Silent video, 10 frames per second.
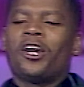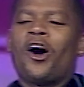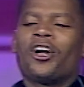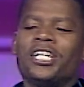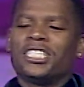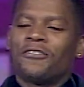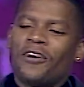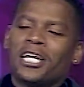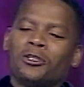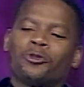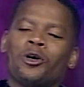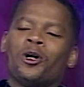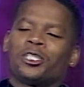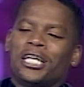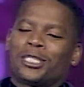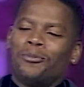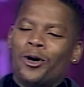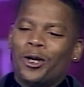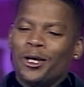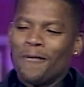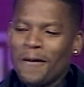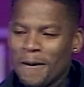the harder it is to find your drawers the next morning?